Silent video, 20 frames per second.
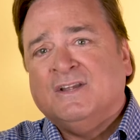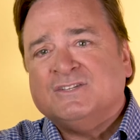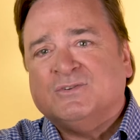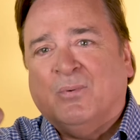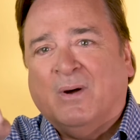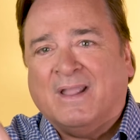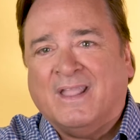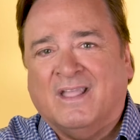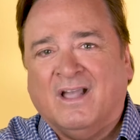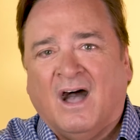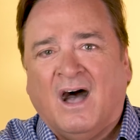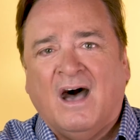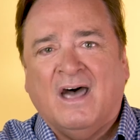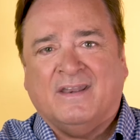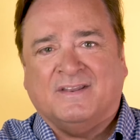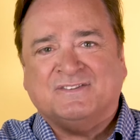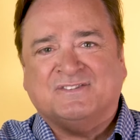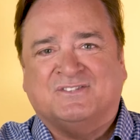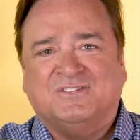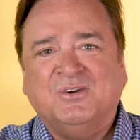to what
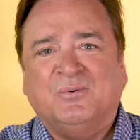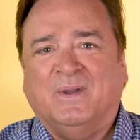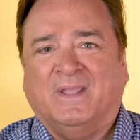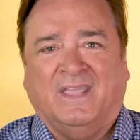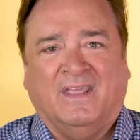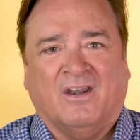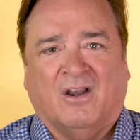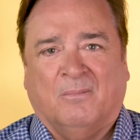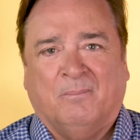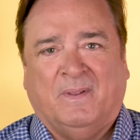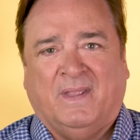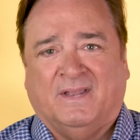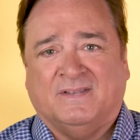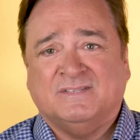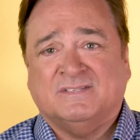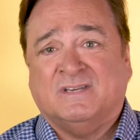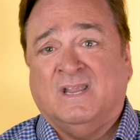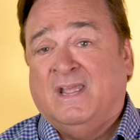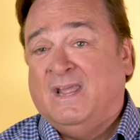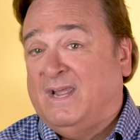God is doing in our
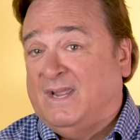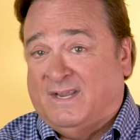midst.